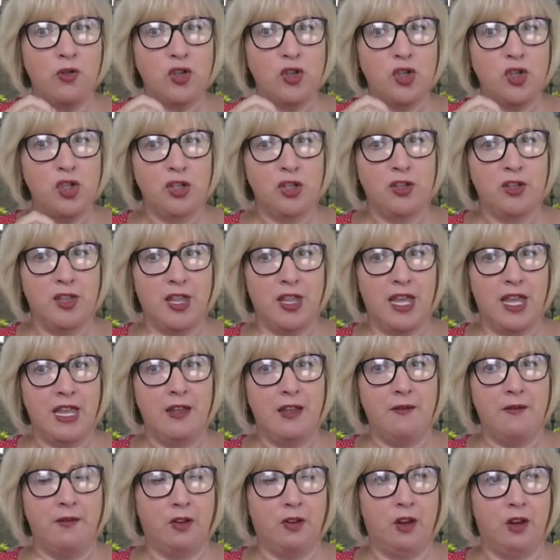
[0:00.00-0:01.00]
should
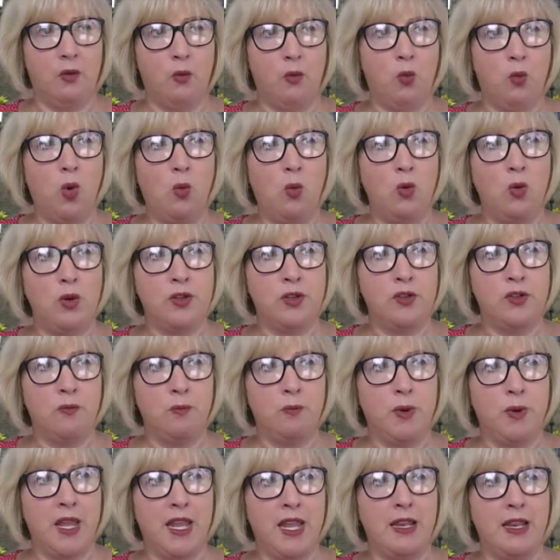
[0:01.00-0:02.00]
they have done, what would
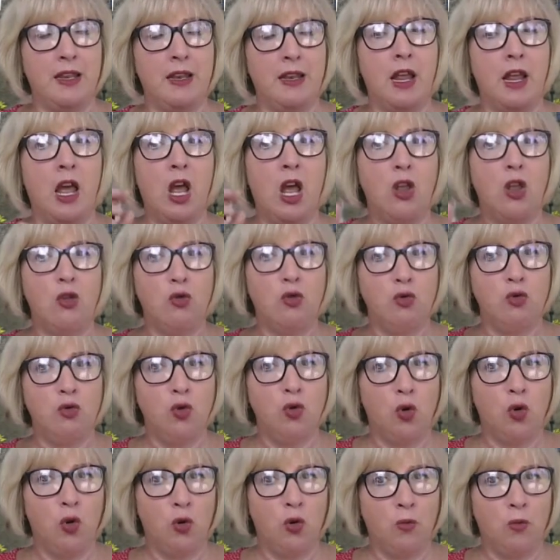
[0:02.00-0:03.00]
have been
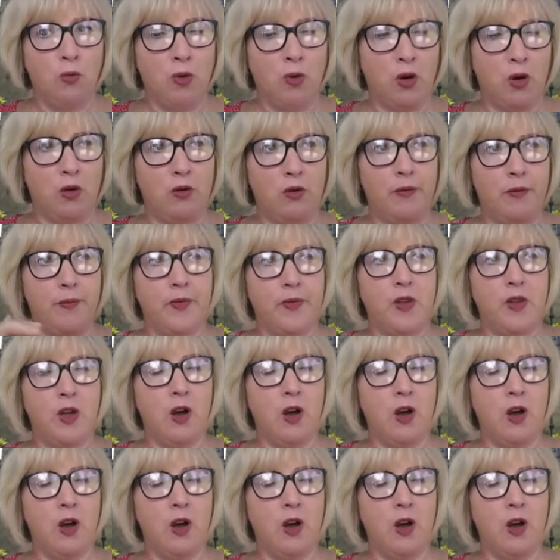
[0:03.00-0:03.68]
normal,